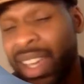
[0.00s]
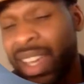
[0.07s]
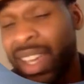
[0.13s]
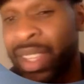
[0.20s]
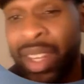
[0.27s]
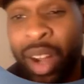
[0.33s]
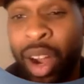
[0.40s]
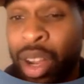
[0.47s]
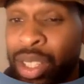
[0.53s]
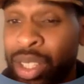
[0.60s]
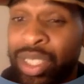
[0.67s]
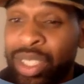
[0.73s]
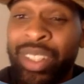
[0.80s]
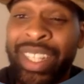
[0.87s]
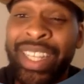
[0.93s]
Then
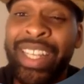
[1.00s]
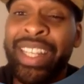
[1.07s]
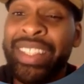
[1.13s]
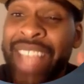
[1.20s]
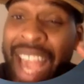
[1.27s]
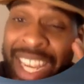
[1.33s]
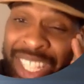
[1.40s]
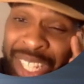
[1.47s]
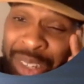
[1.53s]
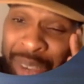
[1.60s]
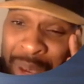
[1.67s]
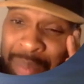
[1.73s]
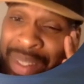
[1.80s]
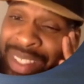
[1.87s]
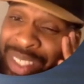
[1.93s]
also it attached
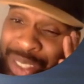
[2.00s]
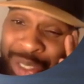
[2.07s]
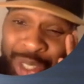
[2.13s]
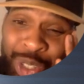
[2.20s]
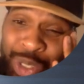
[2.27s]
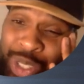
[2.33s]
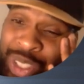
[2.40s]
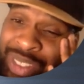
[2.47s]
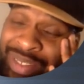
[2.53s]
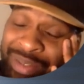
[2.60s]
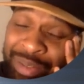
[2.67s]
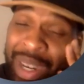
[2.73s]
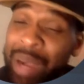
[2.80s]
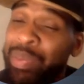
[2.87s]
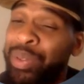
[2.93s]
equipments to those
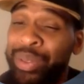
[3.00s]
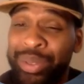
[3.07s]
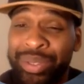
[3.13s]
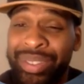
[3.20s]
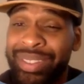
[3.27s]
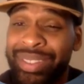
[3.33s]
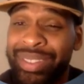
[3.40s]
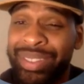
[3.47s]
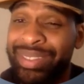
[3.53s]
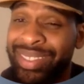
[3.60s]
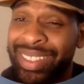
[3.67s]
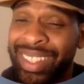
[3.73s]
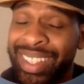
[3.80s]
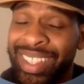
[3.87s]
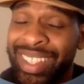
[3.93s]
rebels.
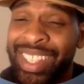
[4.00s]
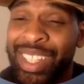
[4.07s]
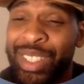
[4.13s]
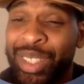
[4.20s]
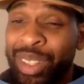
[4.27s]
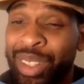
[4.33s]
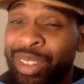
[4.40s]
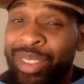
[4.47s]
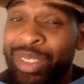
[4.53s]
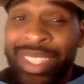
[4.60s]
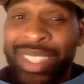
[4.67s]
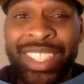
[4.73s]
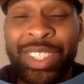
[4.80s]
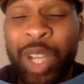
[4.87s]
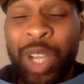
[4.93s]
So
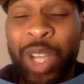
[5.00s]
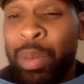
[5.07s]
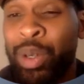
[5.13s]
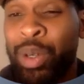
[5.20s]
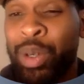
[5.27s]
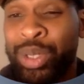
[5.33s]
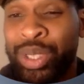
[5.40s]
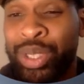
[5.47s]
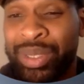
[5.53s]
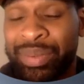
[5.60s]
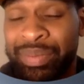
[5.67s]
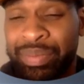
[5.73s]
this is almost